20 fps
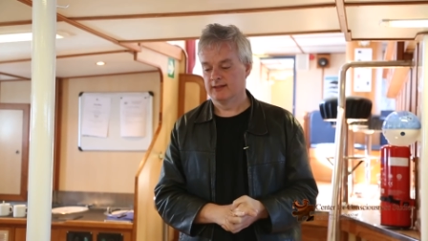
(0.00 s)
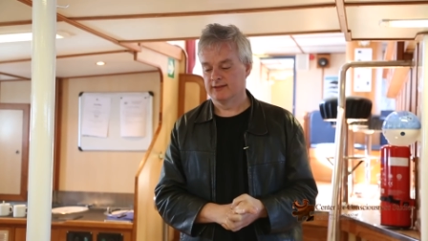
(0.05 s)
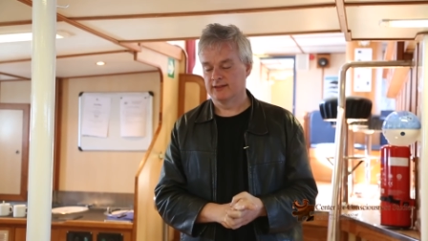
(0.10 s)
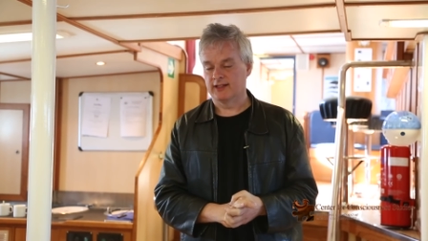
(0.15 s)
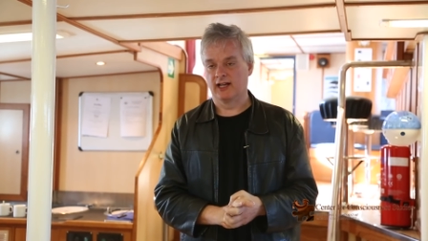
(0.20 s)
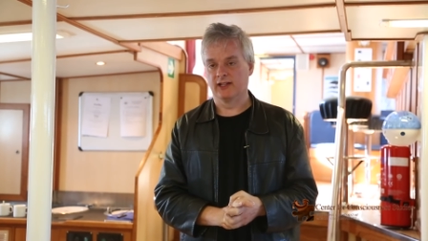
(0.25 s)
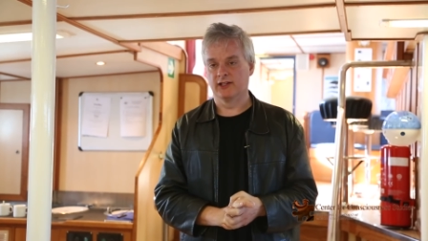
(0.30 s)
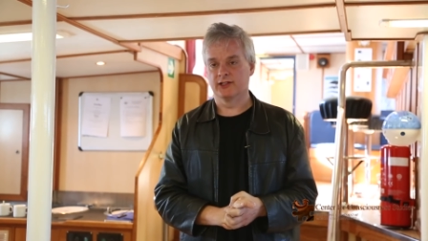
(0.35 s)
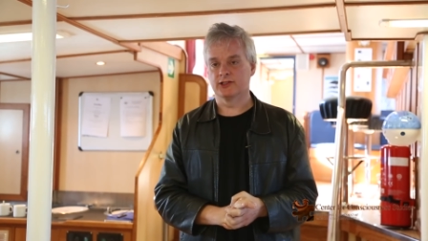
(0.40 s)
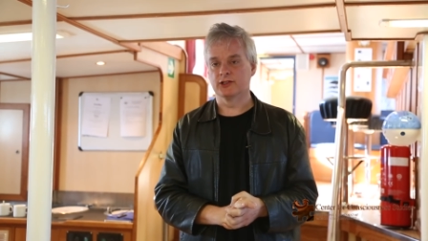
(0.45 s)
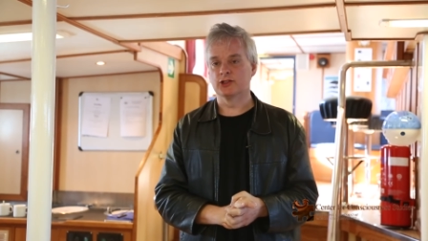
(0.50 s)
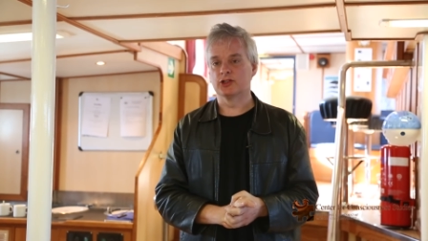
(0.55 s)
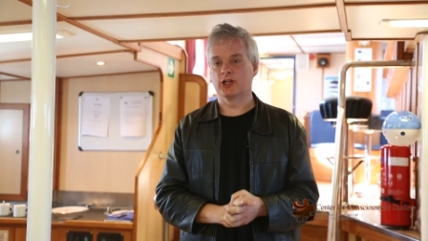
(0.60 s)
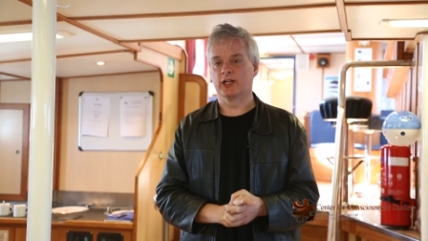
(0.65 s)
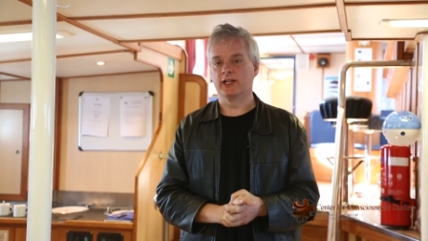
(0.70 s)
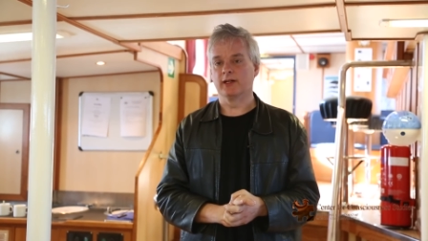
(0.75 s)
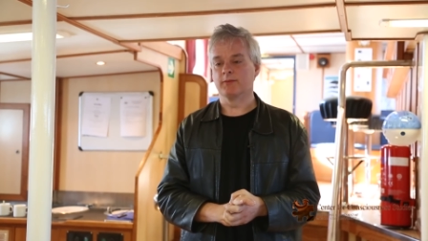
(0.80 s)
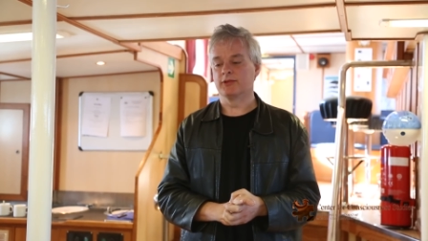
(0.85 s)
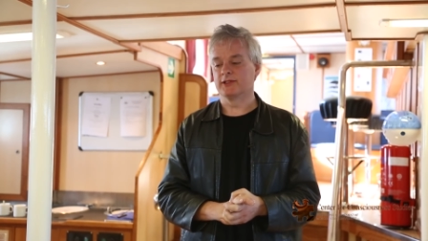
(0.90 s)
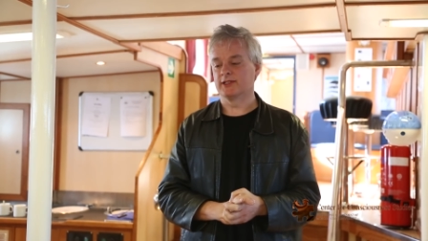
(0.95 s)
colors and
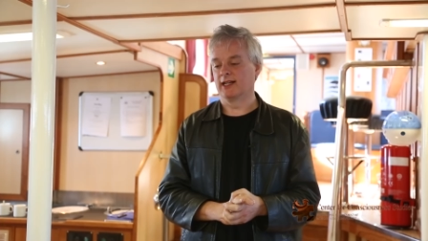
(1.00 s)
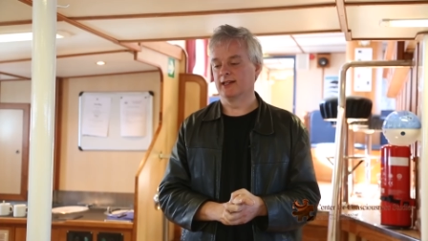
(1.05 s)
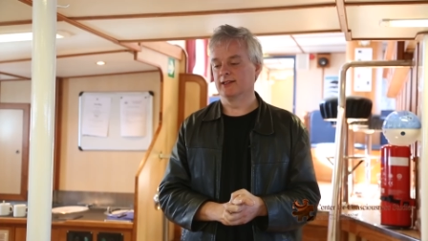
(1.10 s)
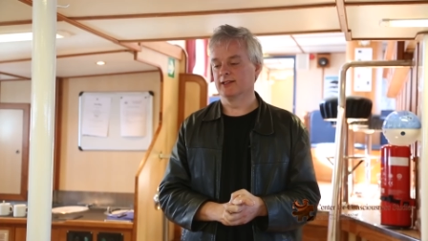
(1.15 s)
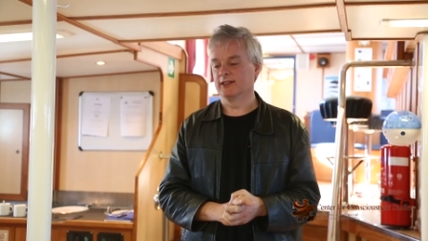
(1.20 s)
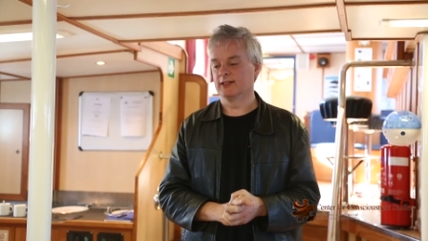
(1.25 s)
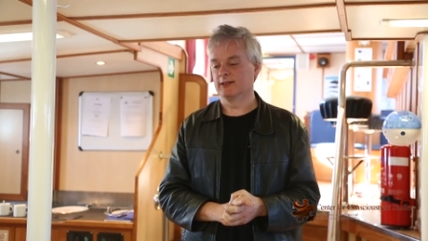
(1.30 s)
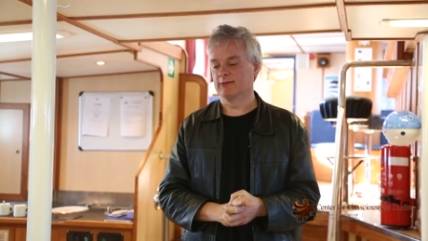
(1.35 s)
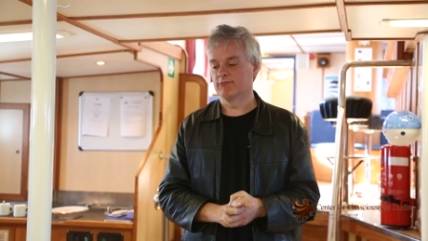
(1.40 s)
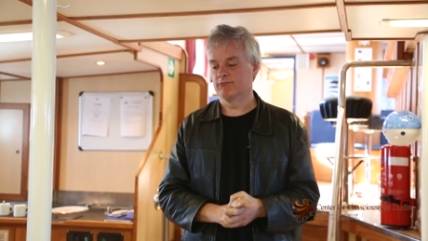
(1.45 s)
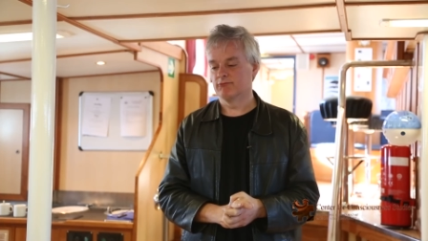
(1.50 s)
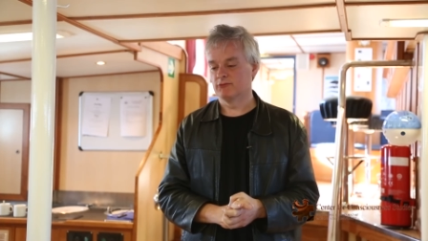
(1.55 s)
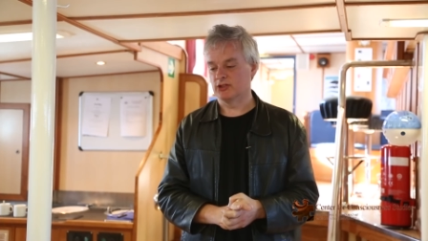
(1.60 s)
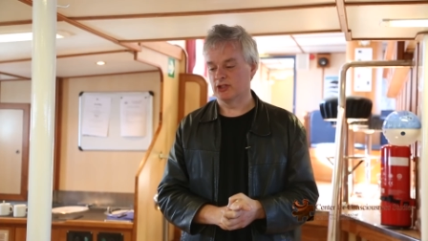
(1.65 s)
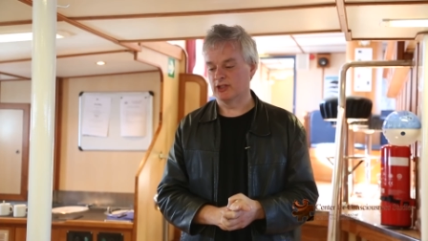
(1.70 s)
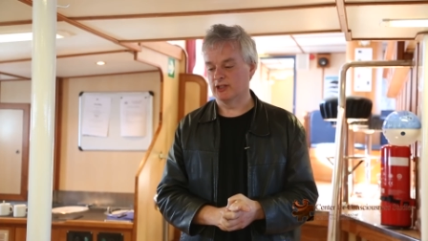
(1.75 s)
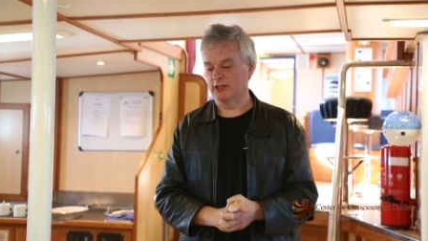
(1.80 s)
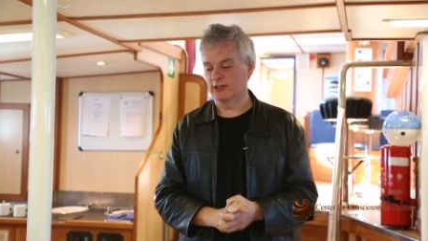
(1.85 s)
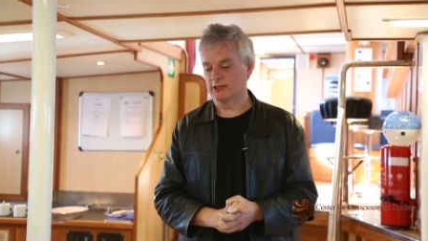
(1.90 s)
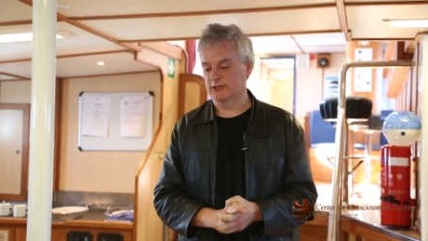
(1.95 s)
shapes and the
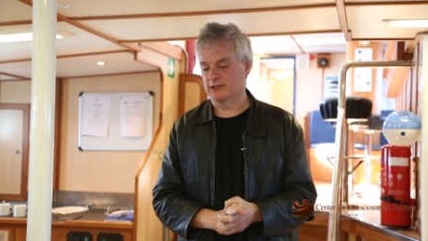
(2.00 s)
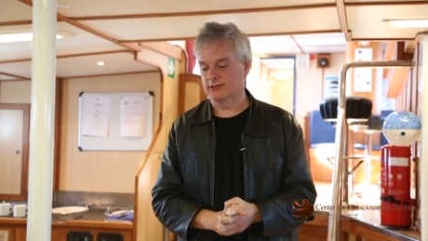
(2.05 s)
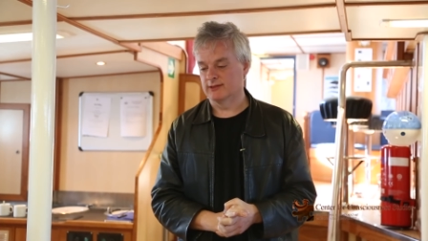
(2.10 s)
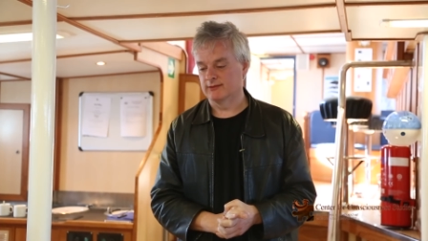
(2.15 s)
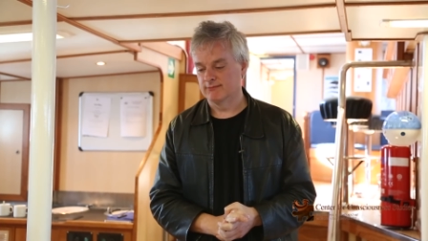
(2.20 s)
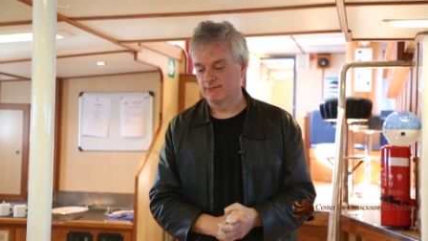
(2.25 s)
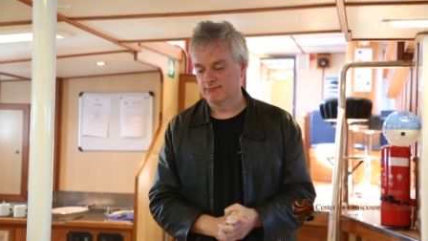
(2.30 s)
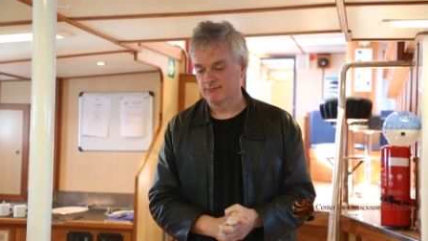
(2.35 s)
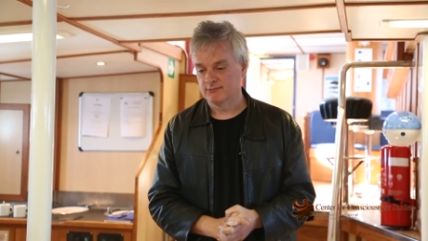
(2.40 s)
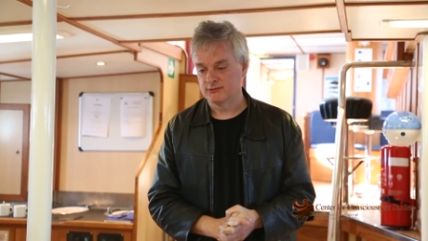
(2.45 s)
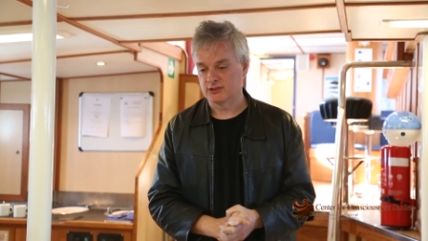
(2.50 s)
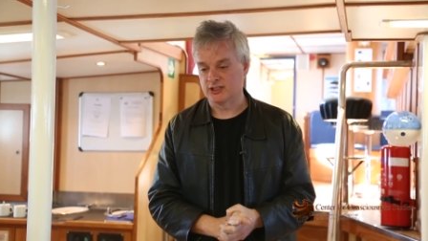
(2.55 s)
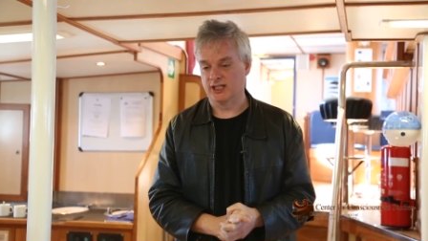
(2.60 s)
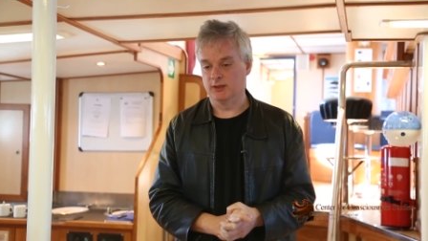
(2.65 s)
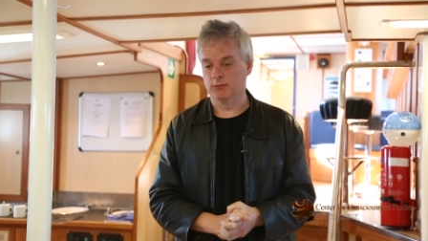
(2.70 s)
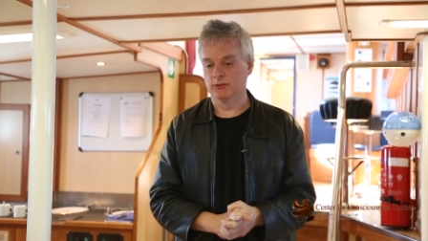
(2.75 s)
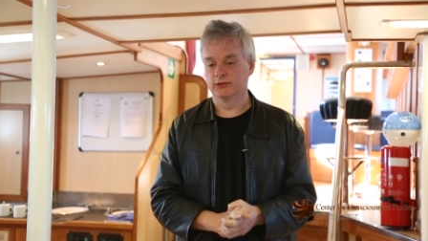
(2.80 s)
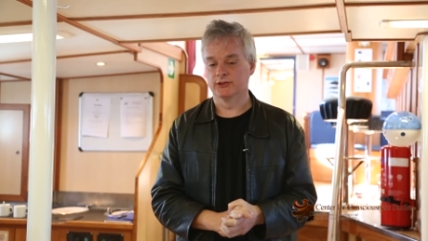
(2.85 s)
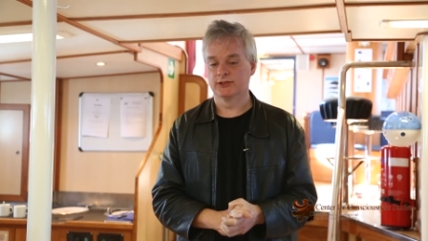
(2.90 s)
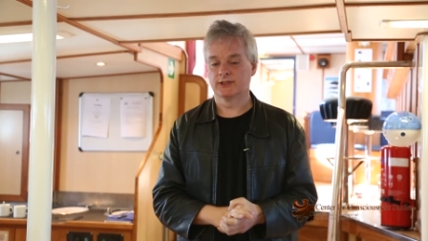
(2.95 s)
chairs and
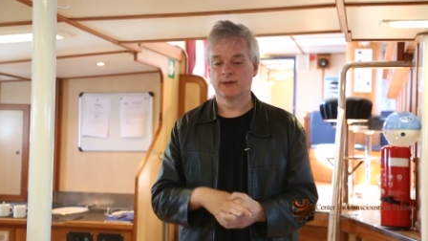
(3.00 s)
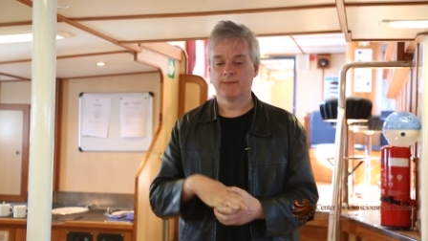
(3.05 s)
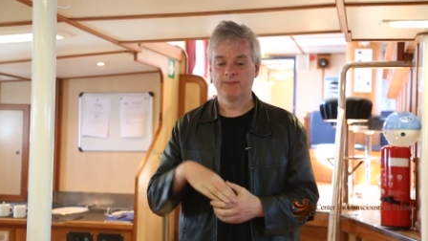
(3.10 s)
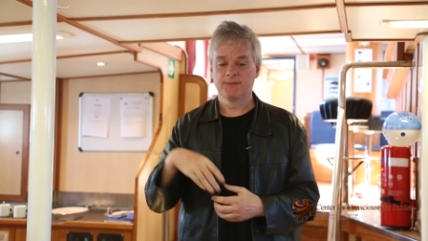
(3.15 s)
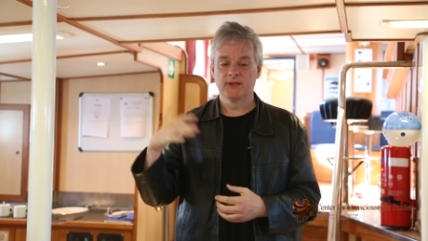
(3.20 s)
tables.